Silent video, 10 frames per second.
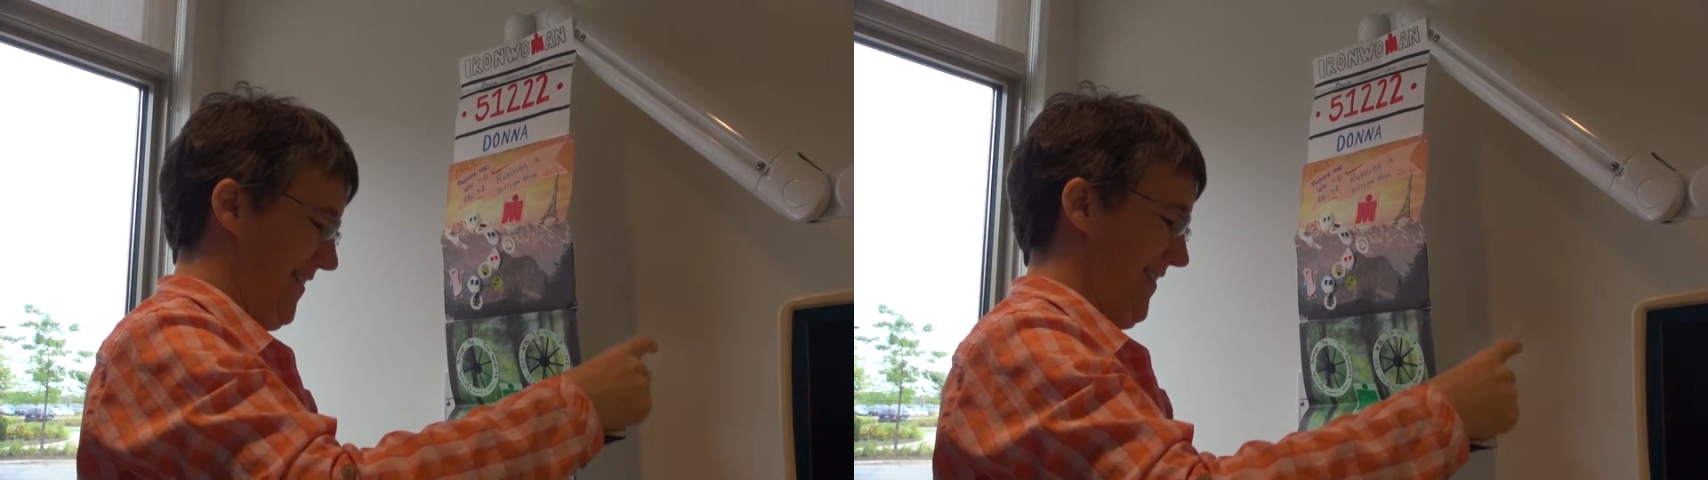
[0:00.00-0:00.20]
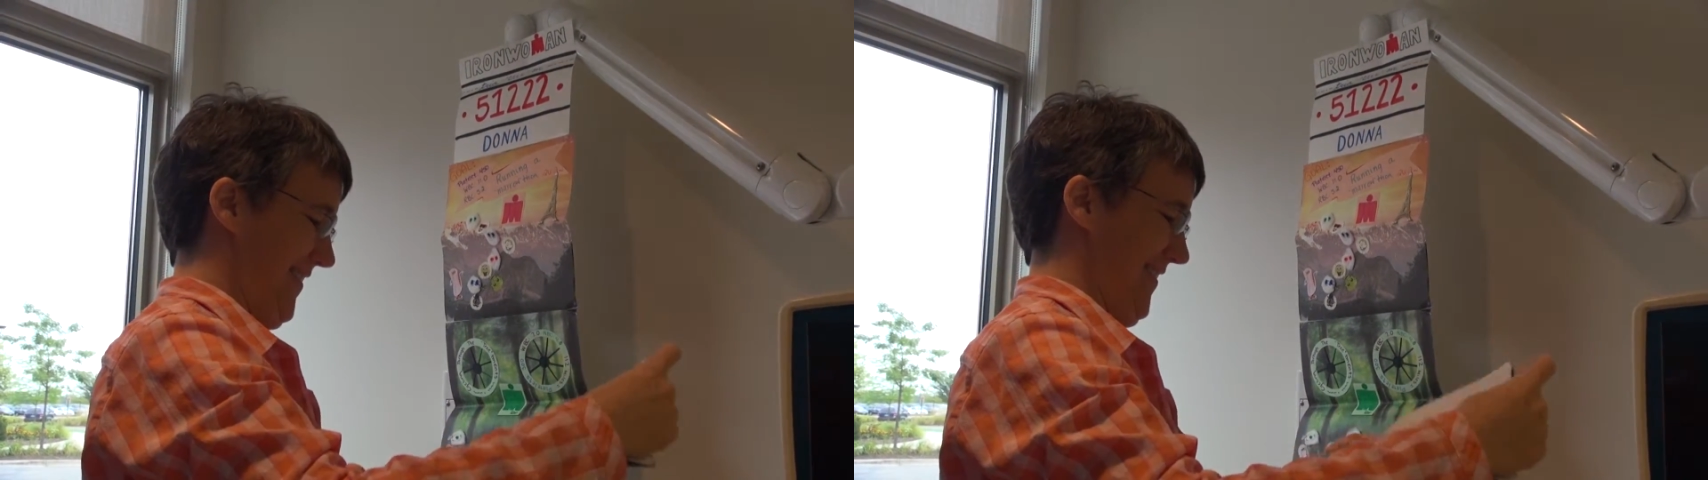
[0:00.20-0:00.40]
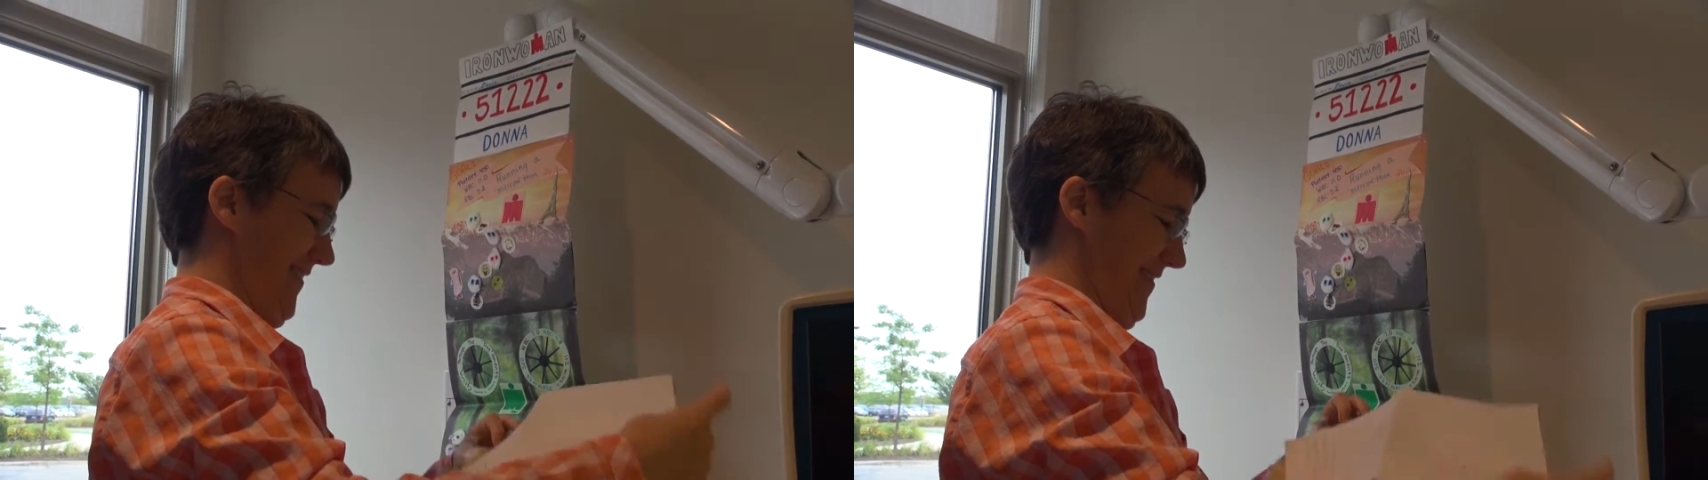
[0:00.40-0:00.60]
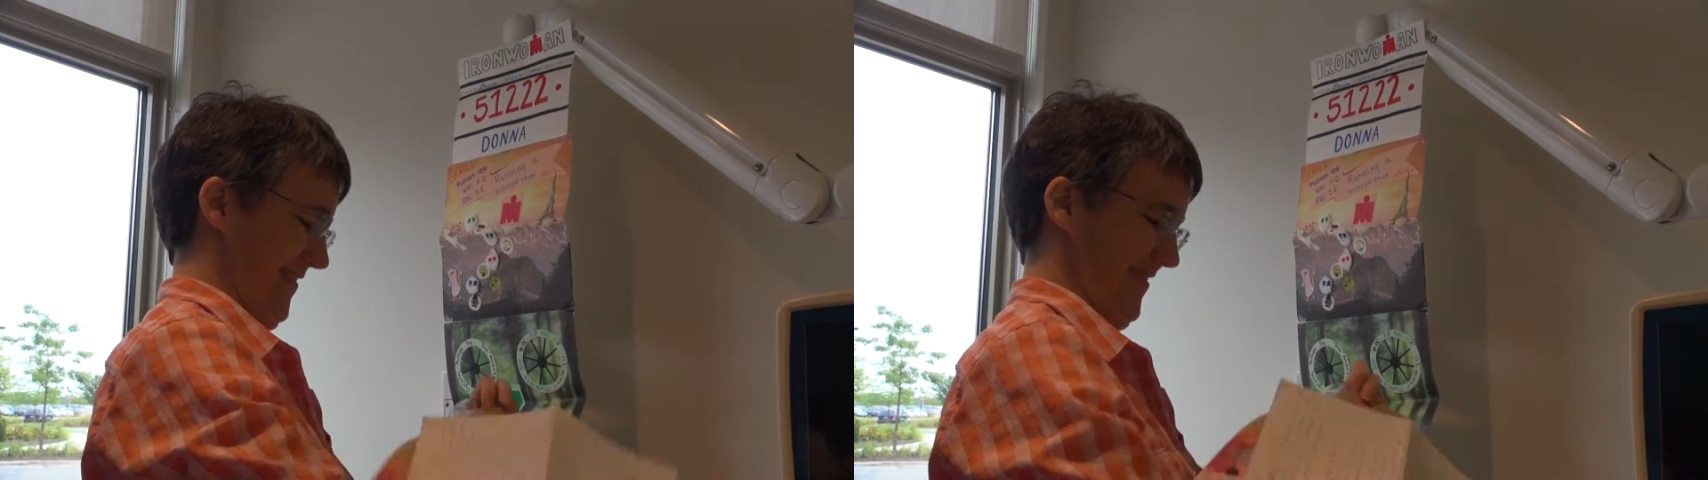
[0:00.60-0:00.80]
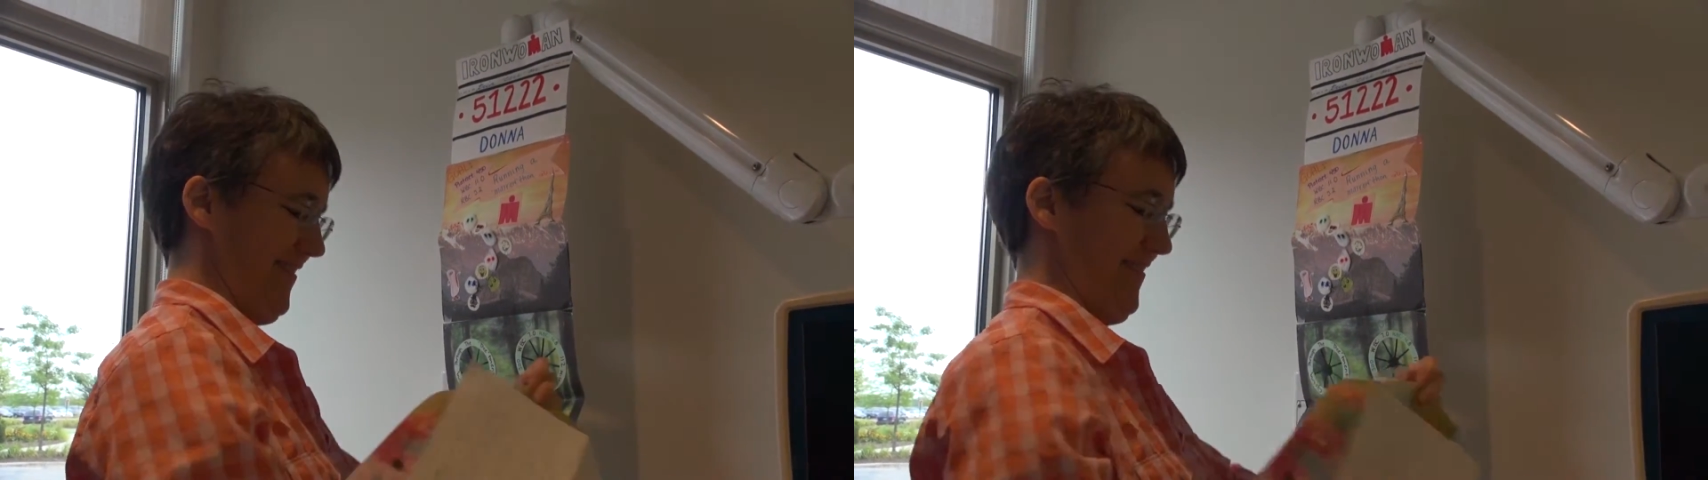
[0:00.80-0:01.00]
and
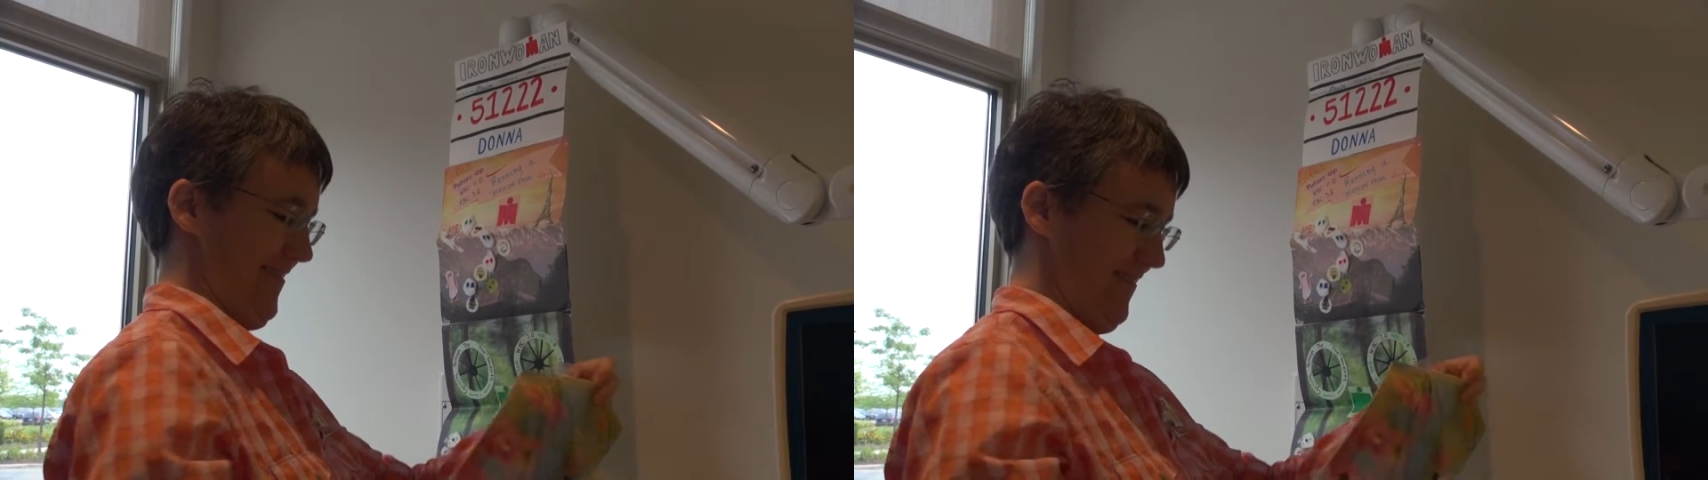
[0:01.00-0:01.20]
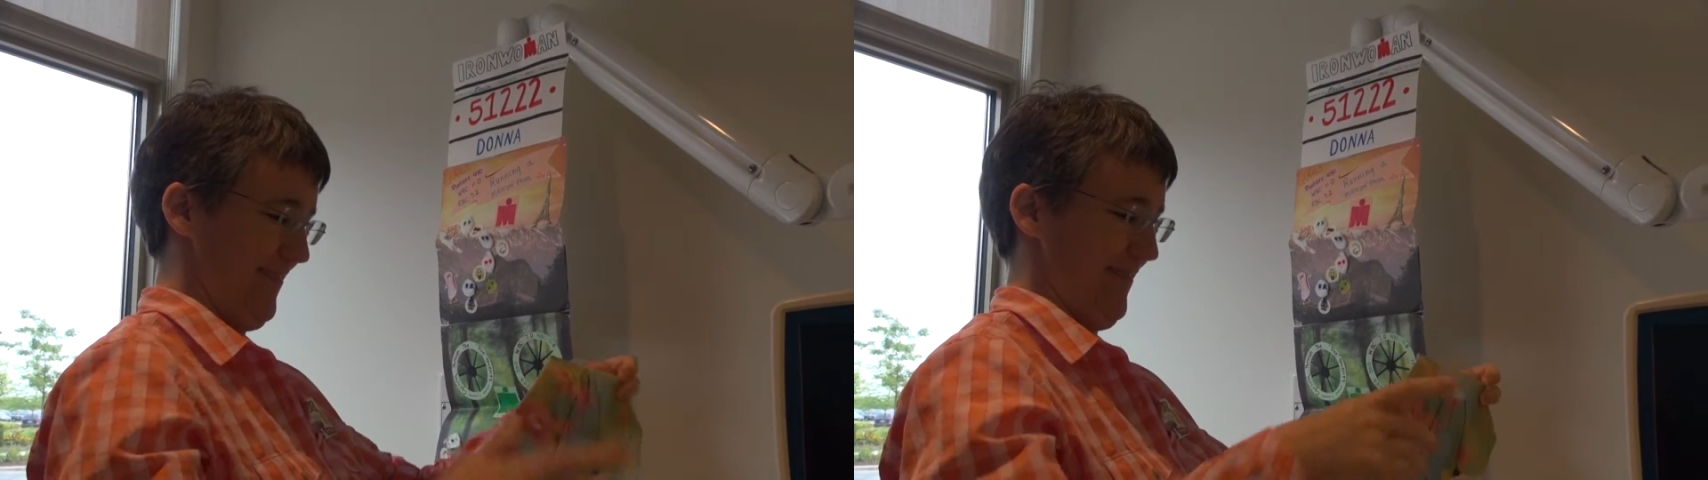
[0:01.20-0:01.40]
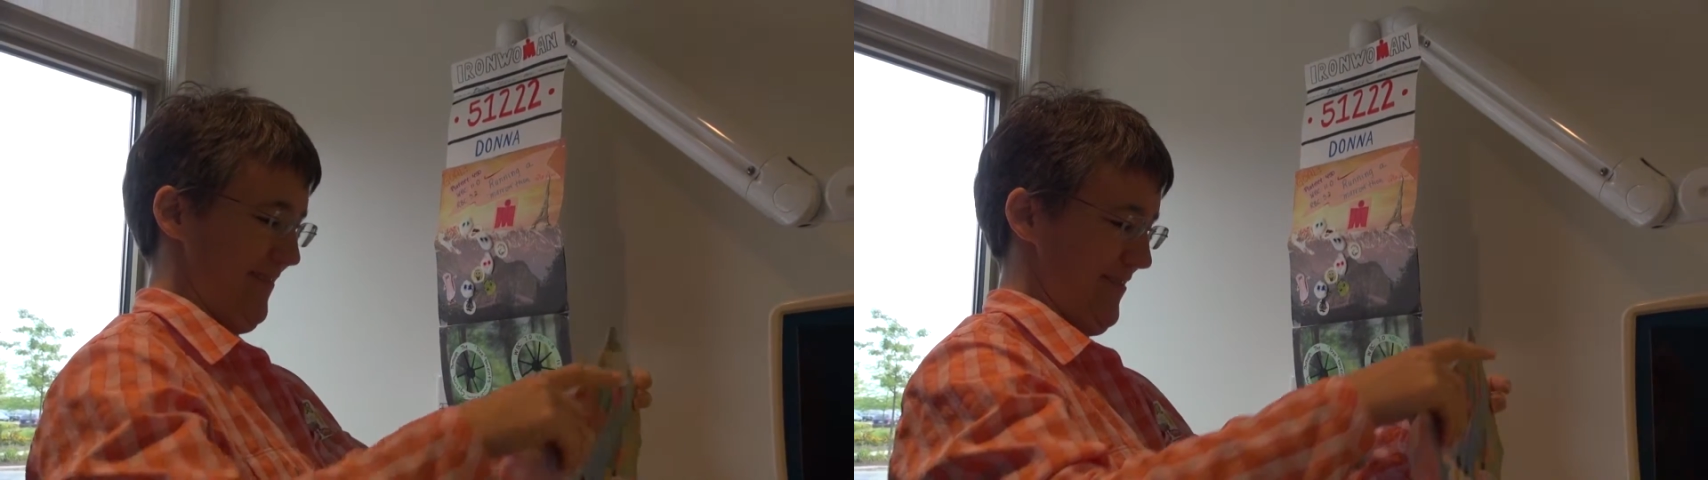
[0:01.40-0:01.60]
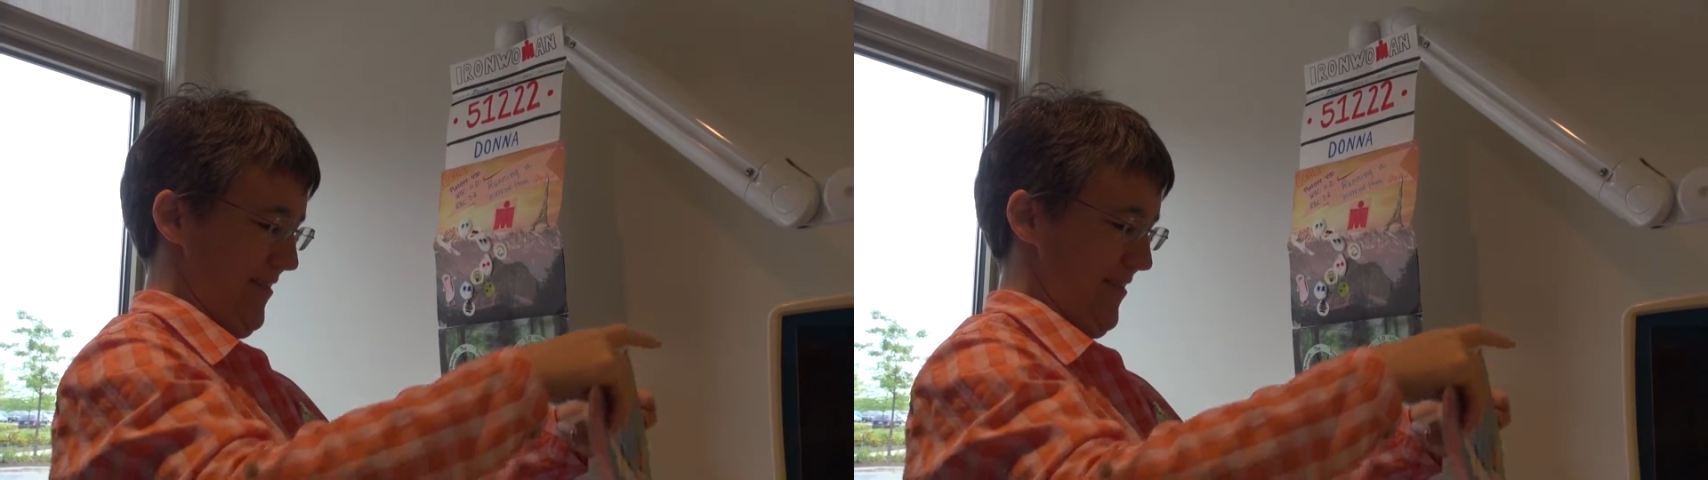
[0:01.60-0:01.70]
90. Um,